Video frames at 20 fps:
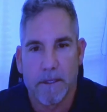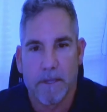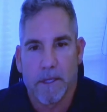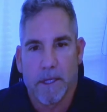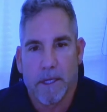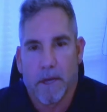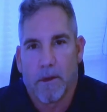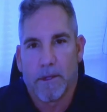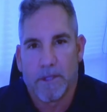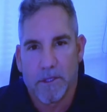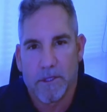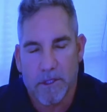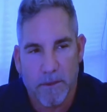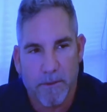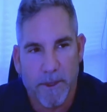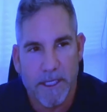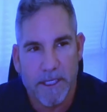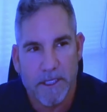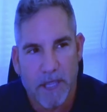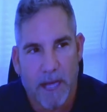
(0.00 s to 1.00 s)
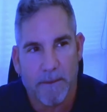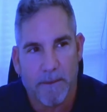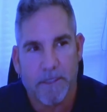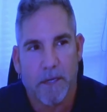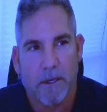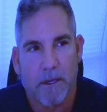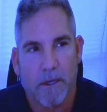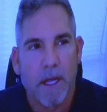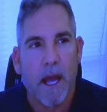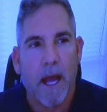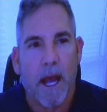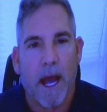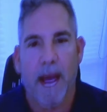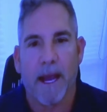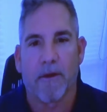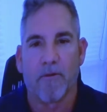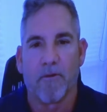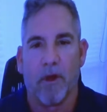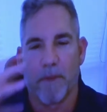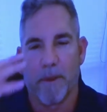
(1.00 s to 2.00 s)
can only do so many jobs. So I grew up
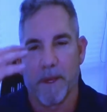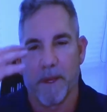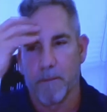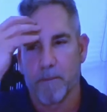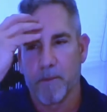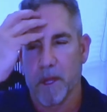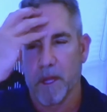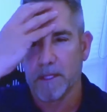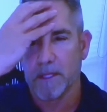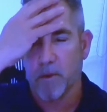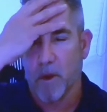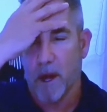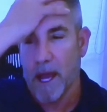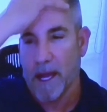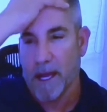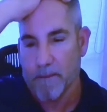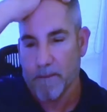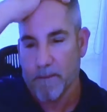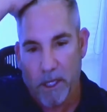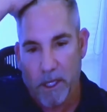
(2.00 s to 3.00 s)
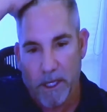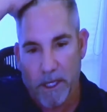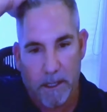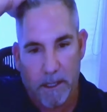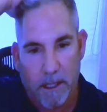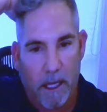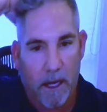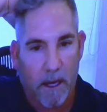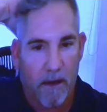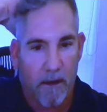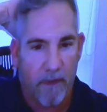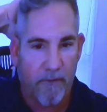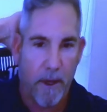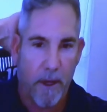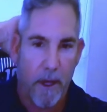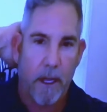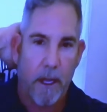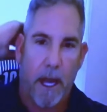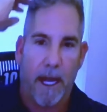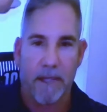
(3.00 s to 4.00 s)
in a place where
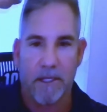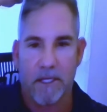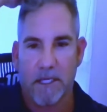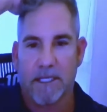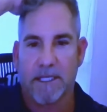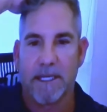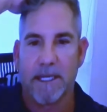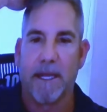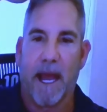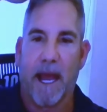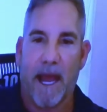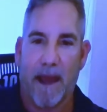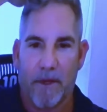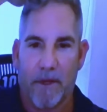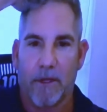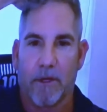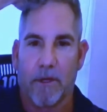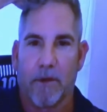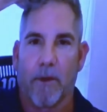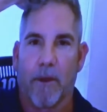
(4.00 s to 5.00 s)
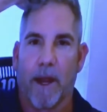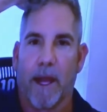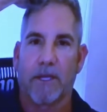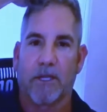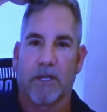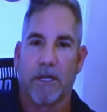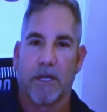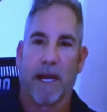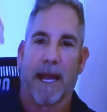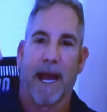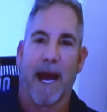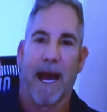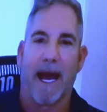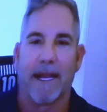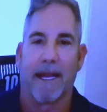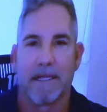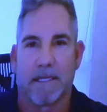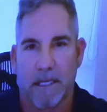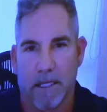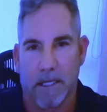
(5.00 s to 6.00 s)
I just didn't have the direction and
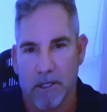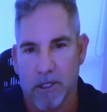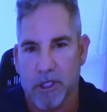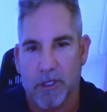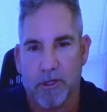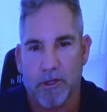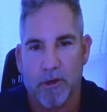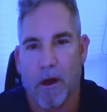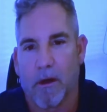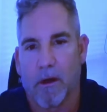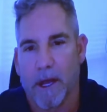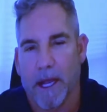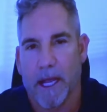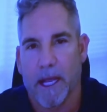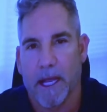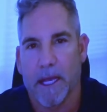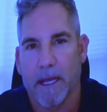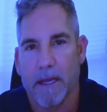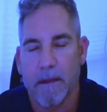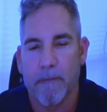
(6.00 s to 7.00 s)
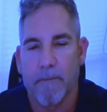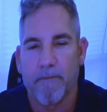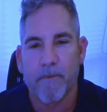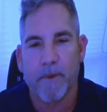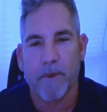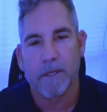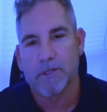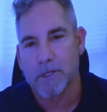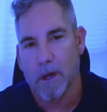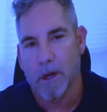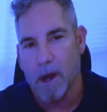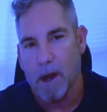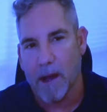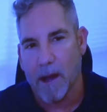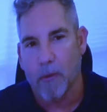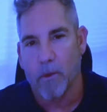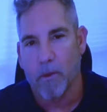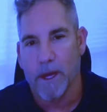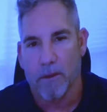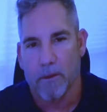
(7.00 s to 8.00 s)
guidance and a strong hand. So
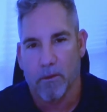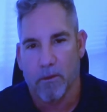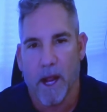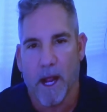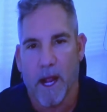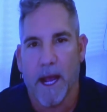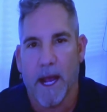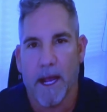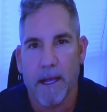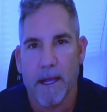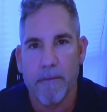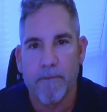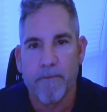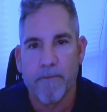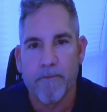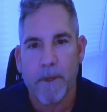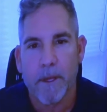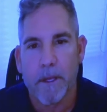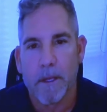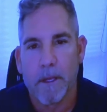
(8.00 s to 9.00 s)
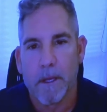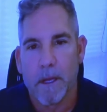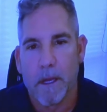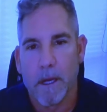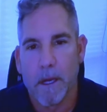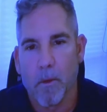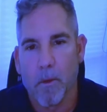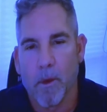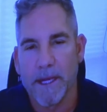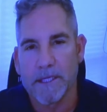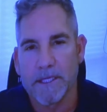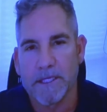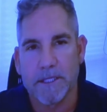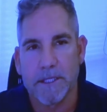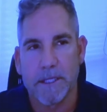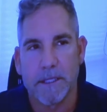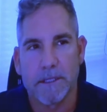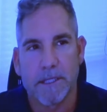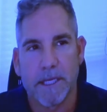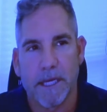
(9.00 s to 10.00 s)
I went awry. I
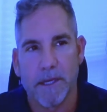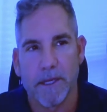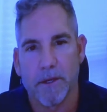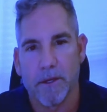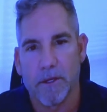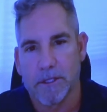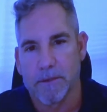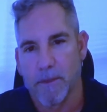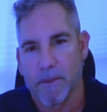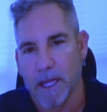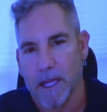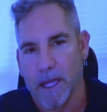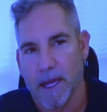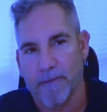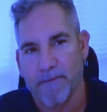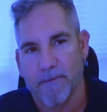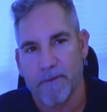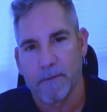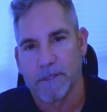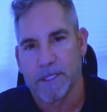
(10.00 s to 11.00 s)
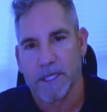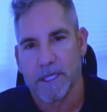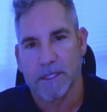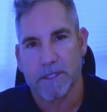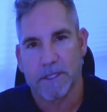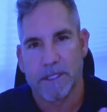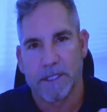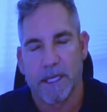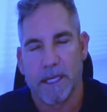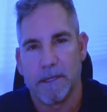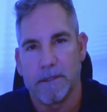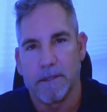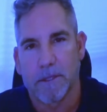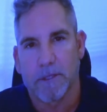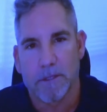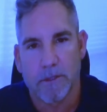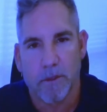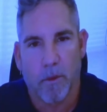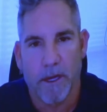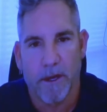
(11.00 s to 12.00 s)
wasted 10 years of my life from 16 to
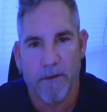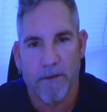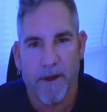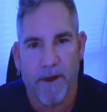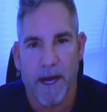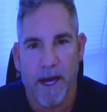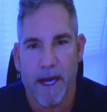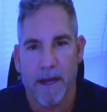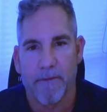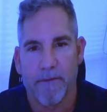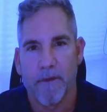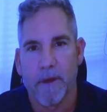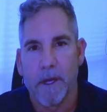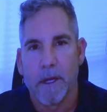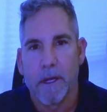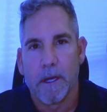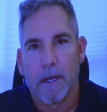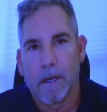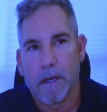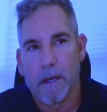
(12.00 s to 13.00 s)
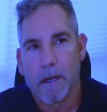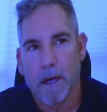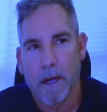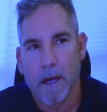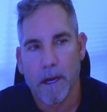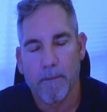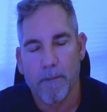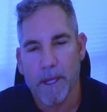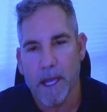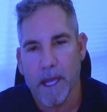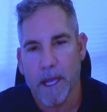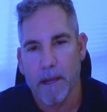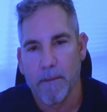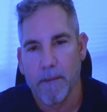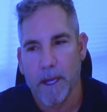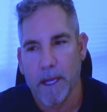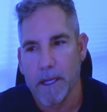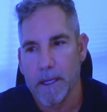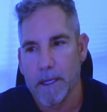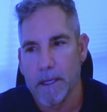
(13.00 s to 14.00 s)
25. I
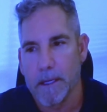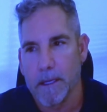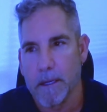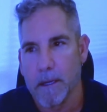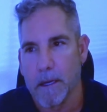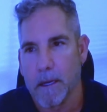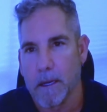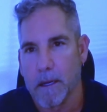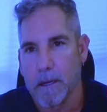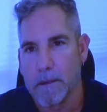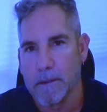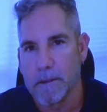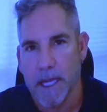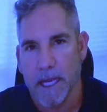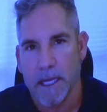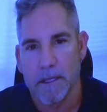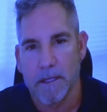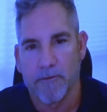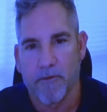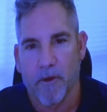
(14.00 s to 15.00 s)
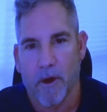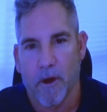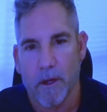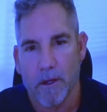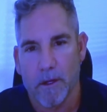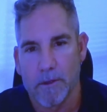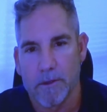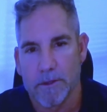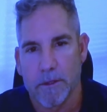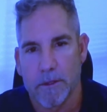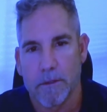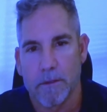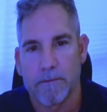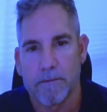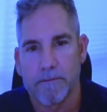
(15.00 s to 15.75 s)
became a daily drug user,